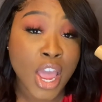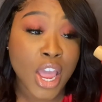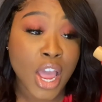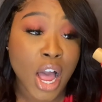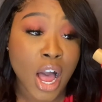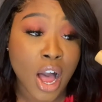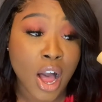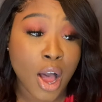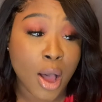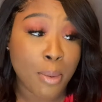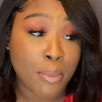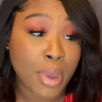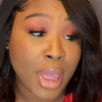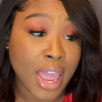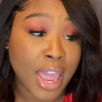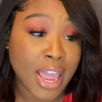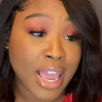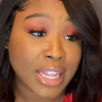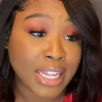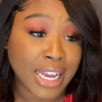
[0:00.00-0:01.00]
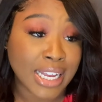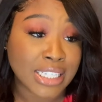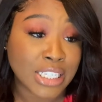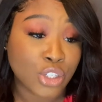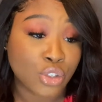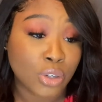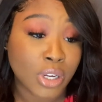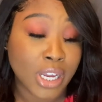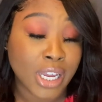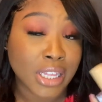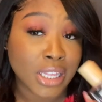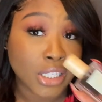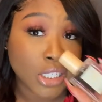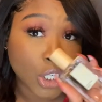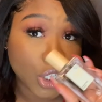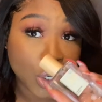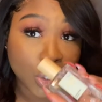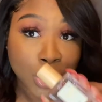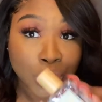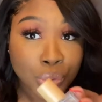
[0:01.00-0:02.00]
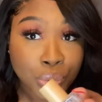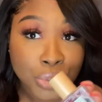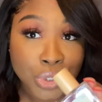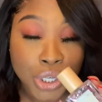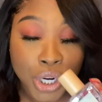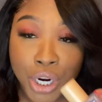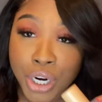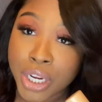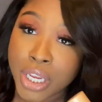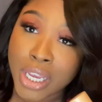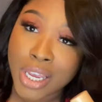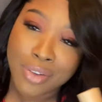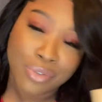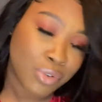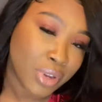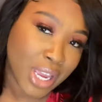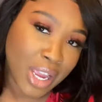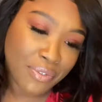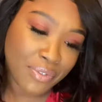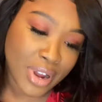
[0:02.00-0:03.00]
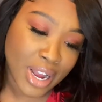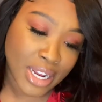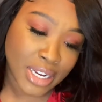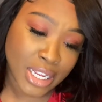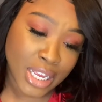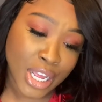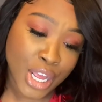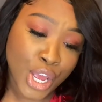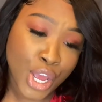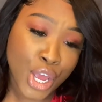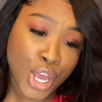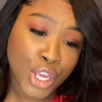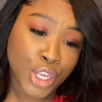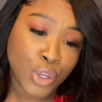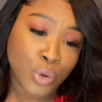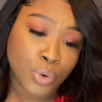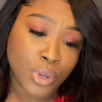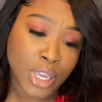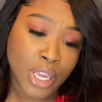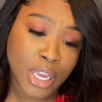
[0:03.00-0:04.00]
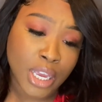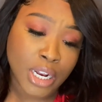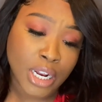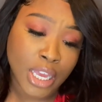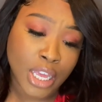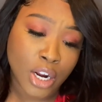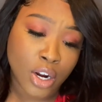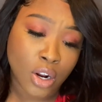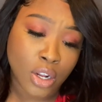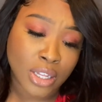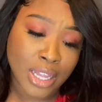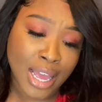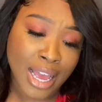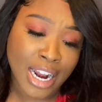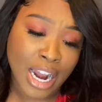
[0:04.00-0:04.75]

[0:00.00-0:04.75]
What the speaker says: And like I said, you can get this at your local Target. If you can't find it, you can get it online.